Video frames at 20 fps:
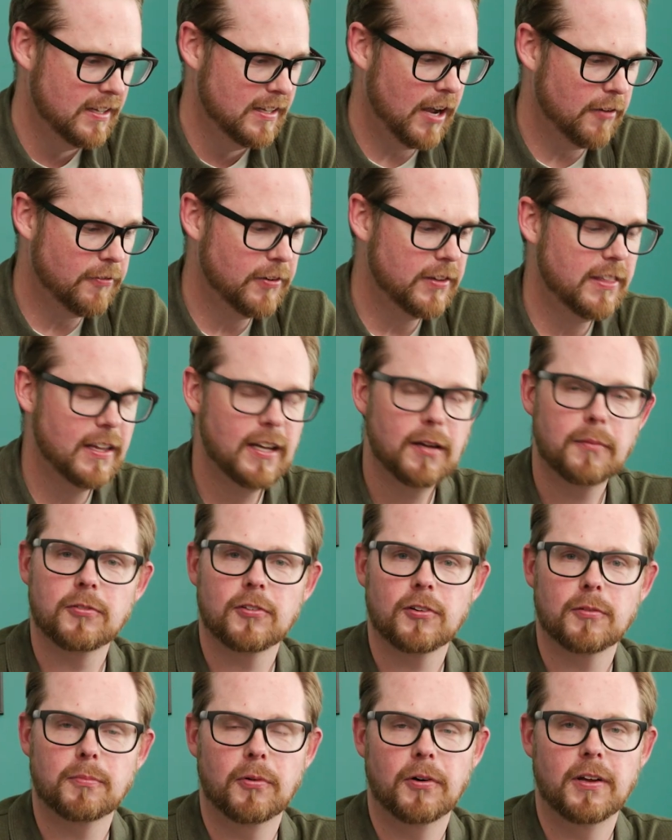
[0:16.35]
Everything
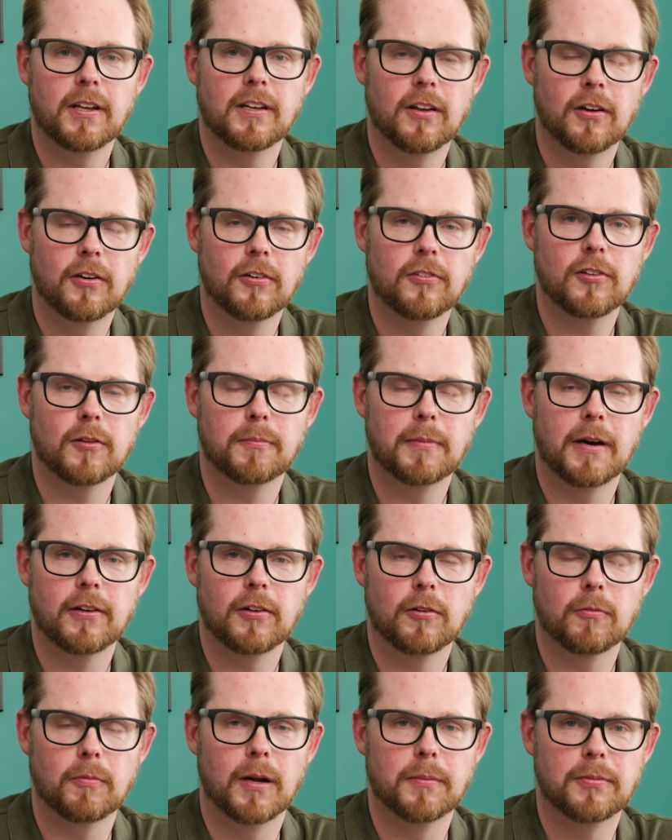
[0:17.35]
ObservePoint knows
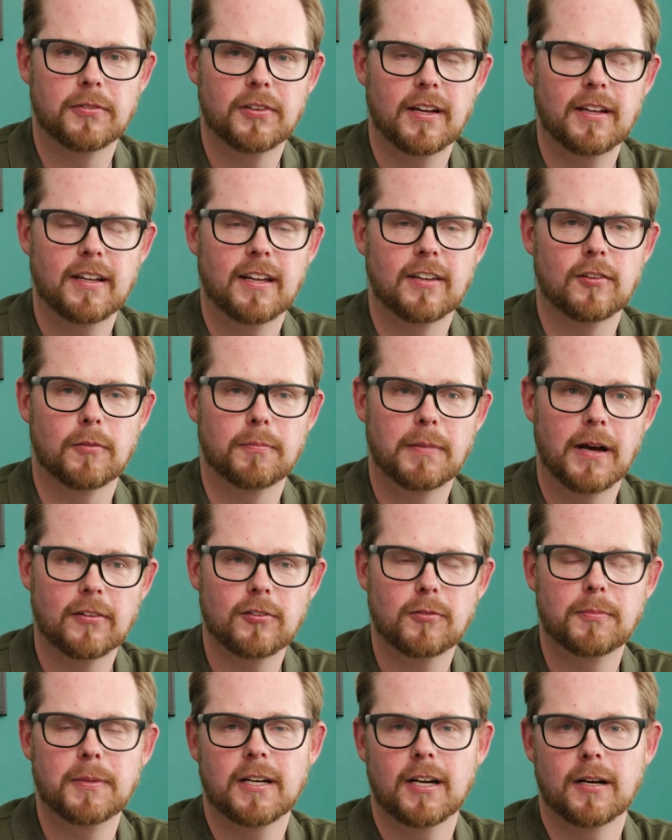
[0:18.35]
about your website is
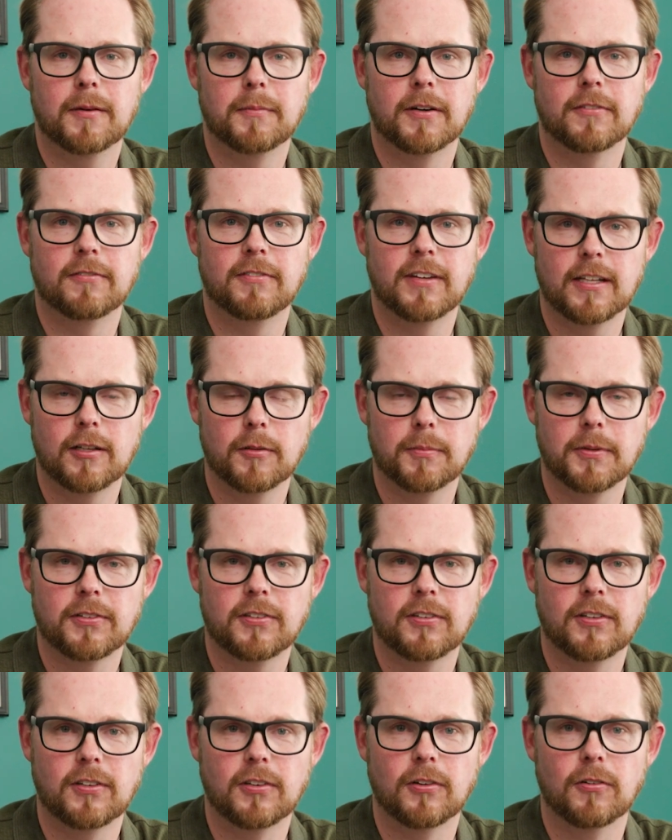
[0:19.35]
about to become available
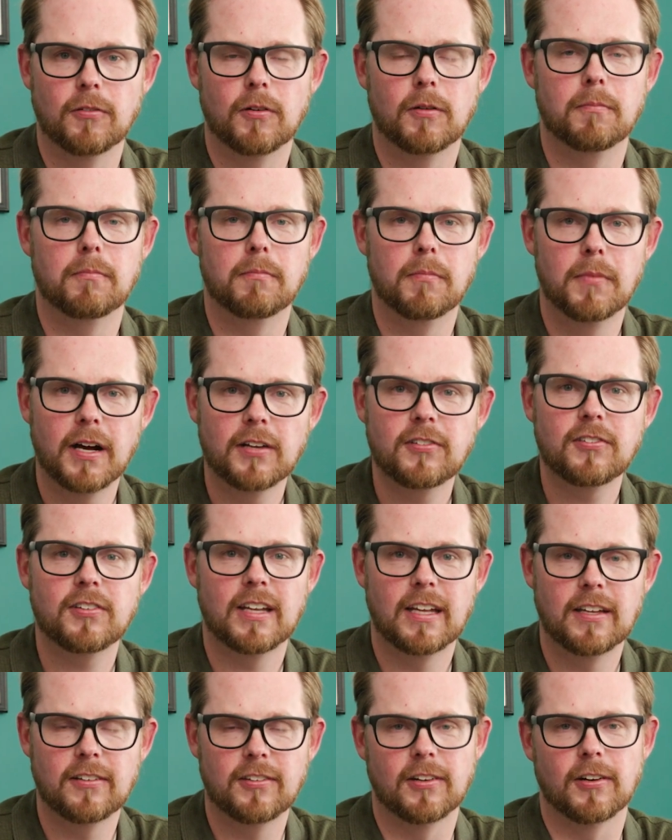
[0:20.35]
to you much
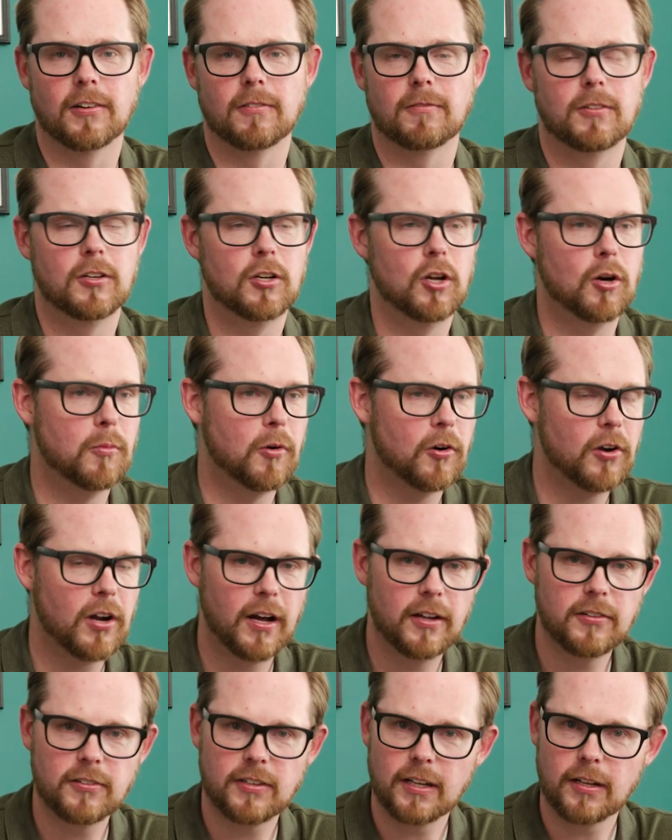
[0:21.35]
easier. No more
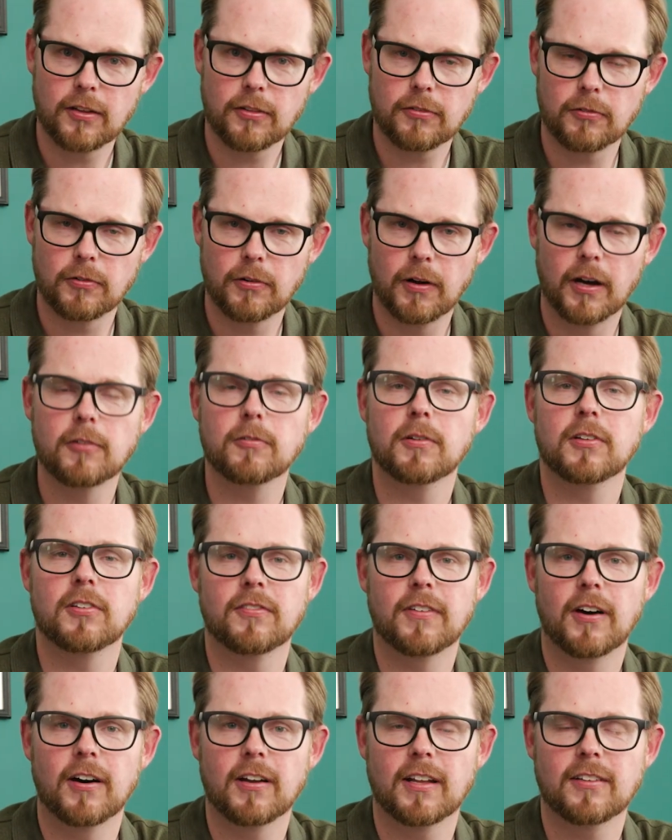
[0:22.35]
hunting through hundreds
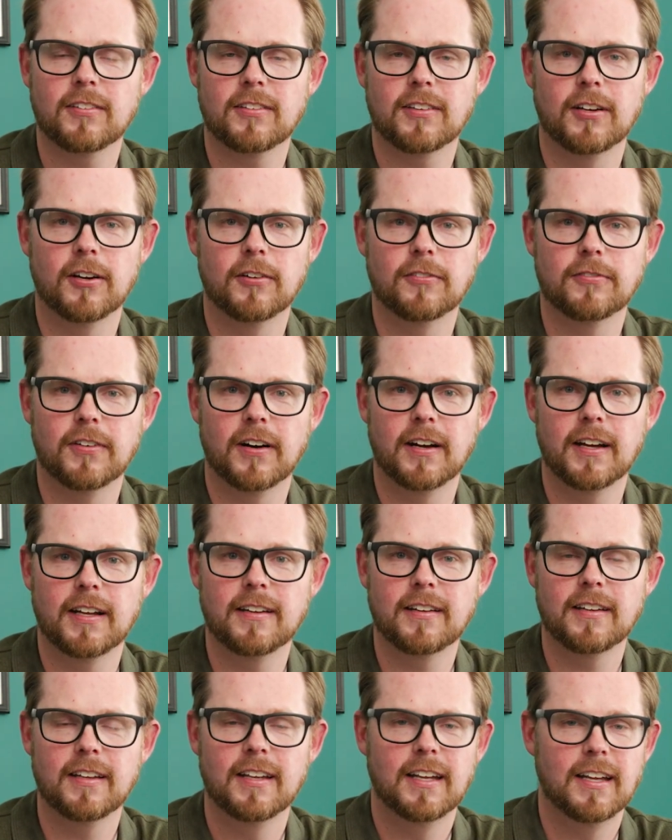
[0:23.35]
of audits to go
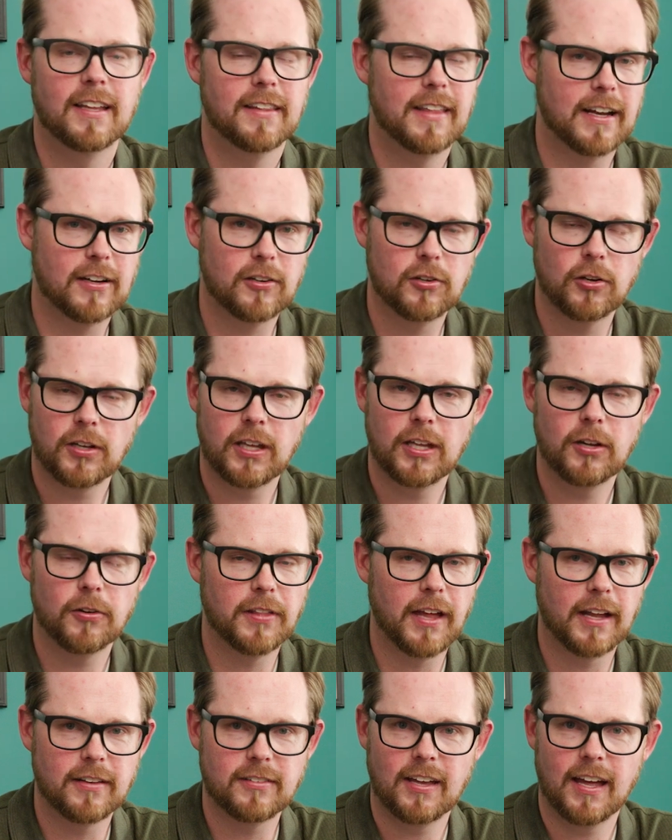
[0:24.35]
find that cookie
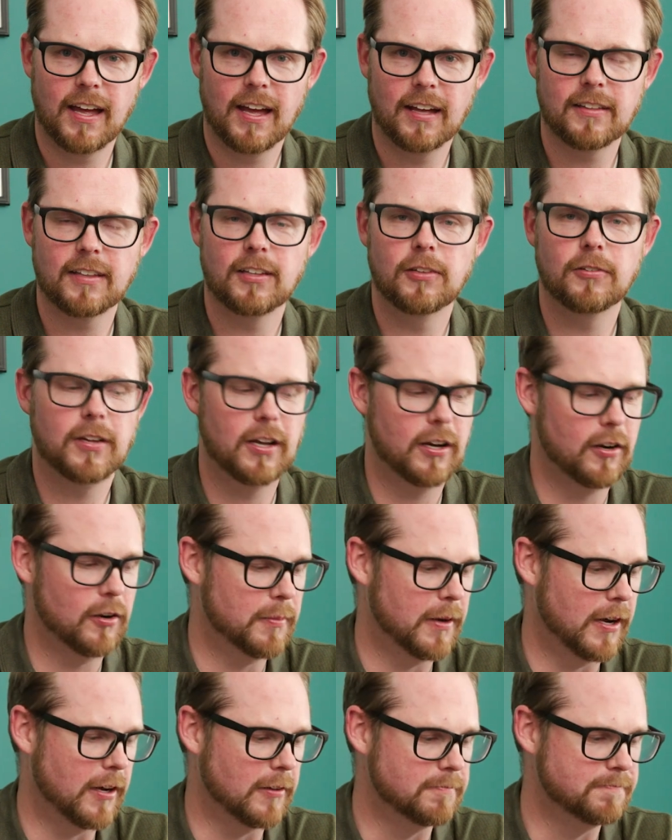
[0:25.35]
or that tag that you care
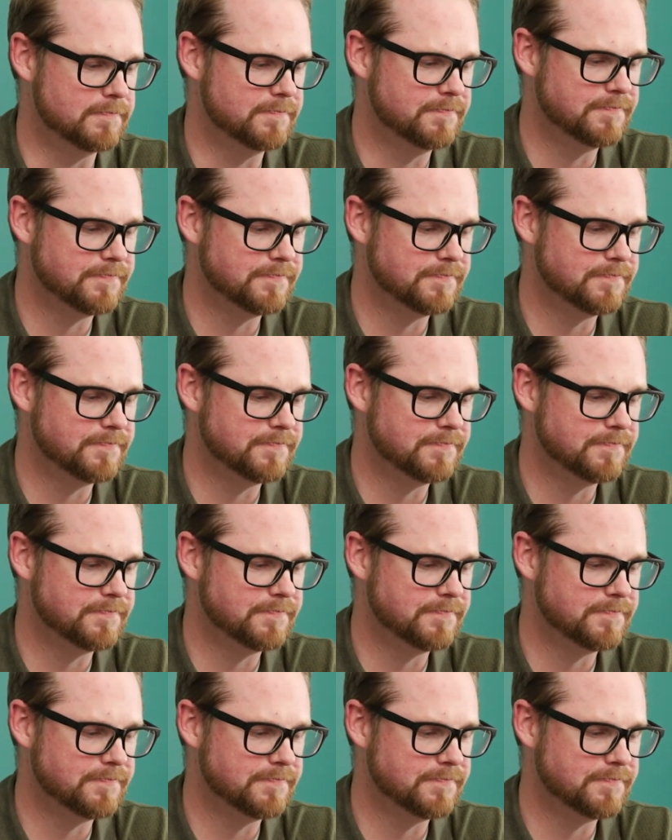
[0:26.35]
about.